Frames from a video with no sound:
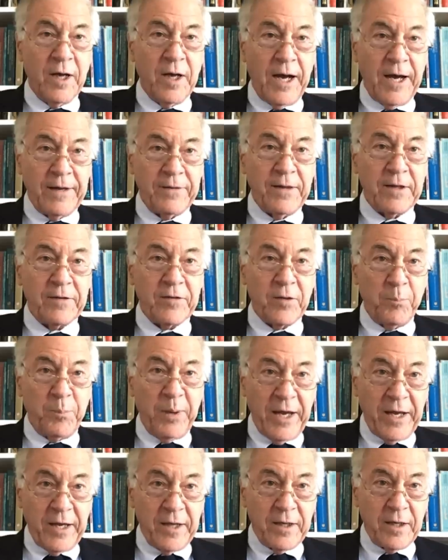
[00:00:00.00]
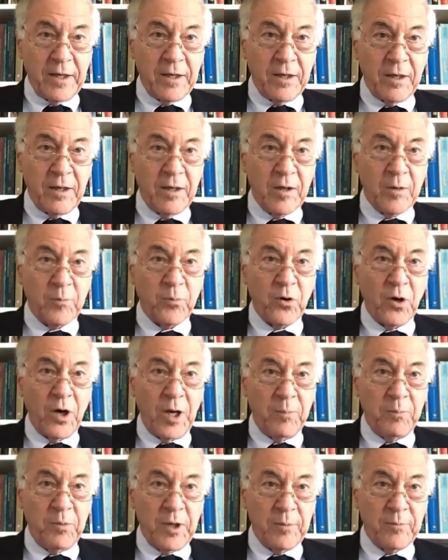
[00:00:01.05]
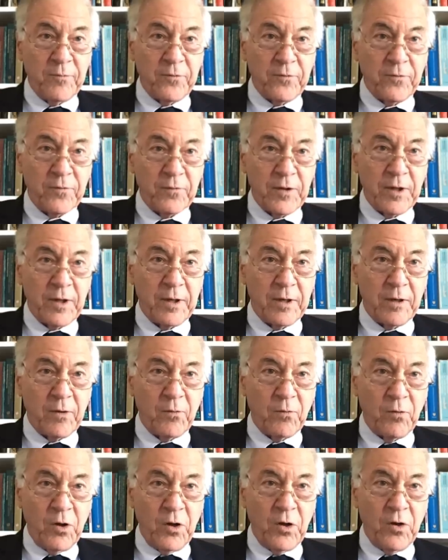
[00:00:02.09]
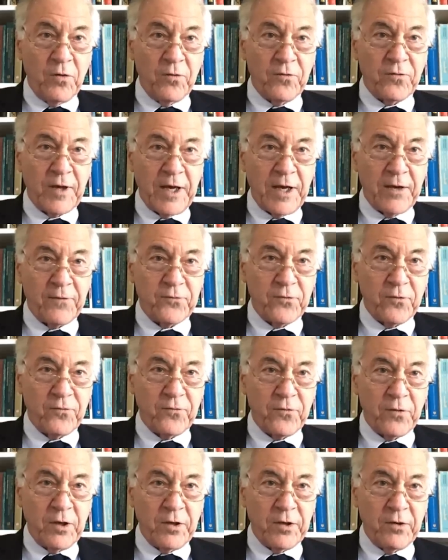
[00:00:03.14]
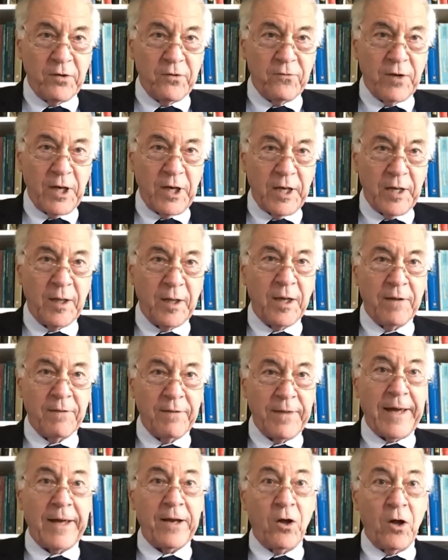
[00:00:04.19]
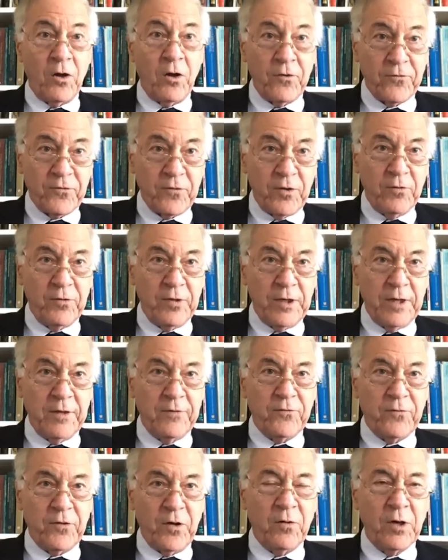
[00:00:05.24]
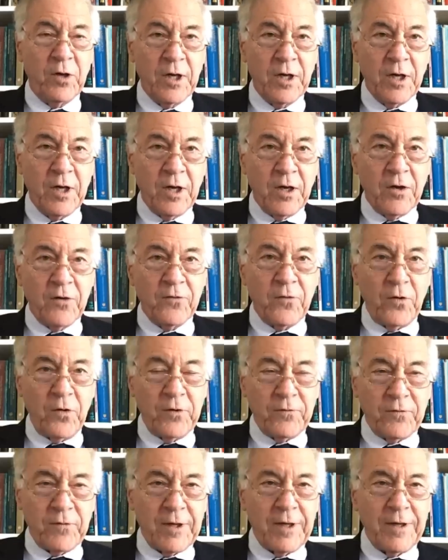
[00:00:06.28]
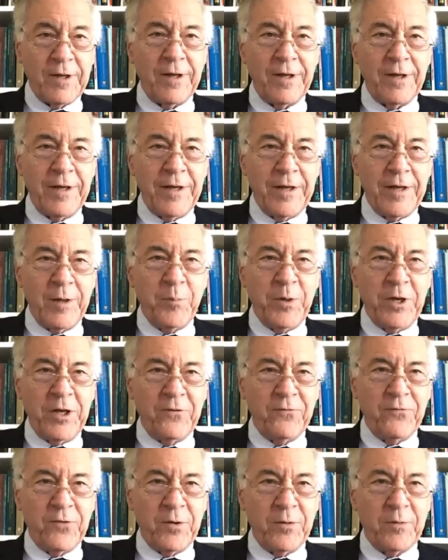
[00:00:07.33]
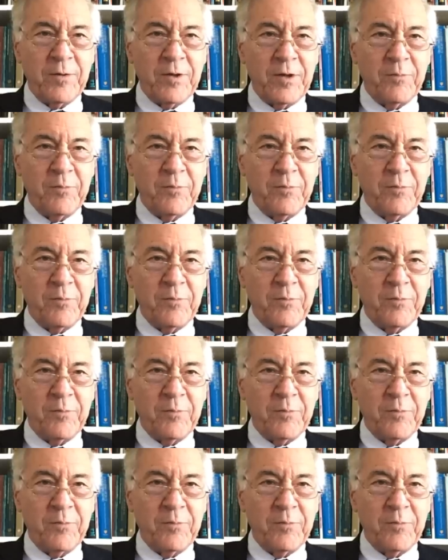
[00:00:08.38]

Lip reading: I think the banking problems that arose after Silicon Valley, that also did. So it's a little bit of a